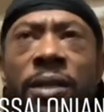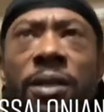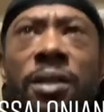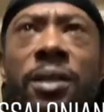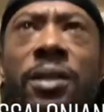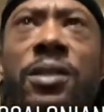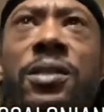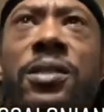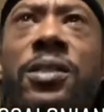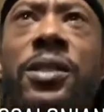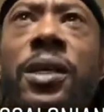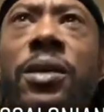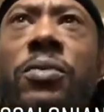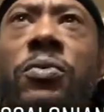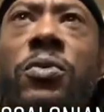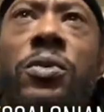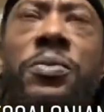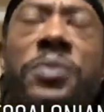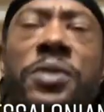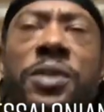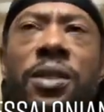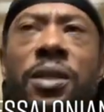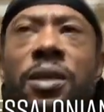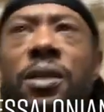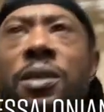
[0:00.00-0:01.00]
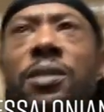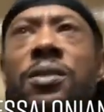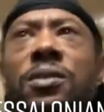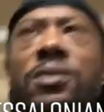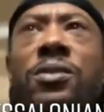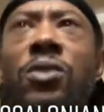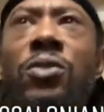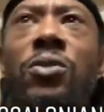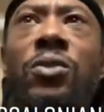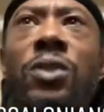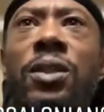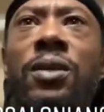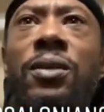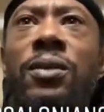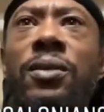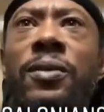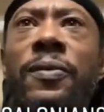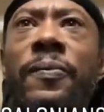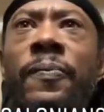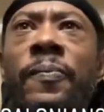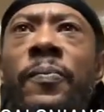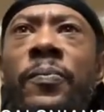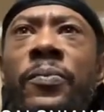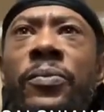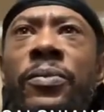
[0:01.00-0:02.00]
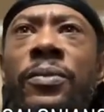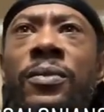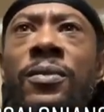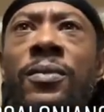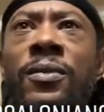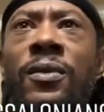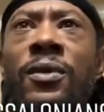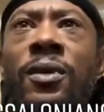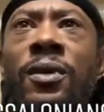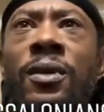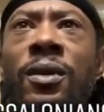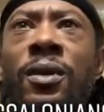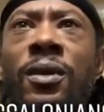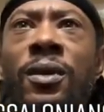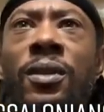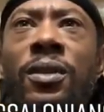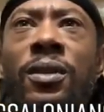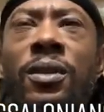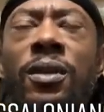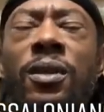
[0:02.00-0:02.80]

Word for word: You understand what I'm saying? So, look,